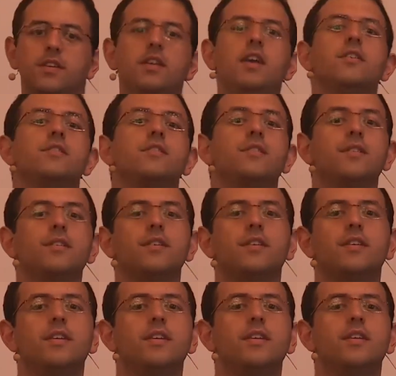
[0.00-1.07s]
Yes?
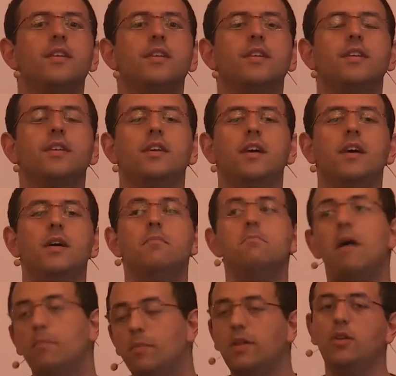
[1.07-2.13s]

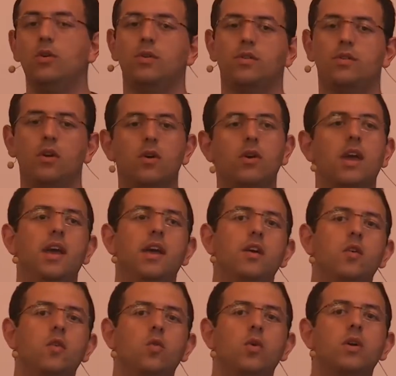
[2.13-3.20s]
MapReduce. Okay,
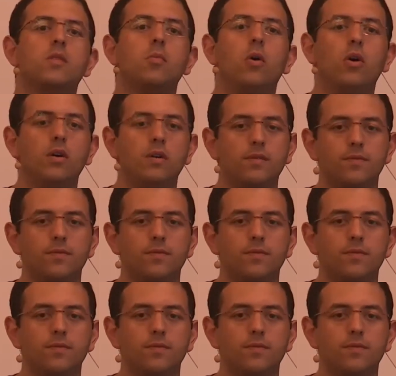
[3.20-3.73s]
what's more?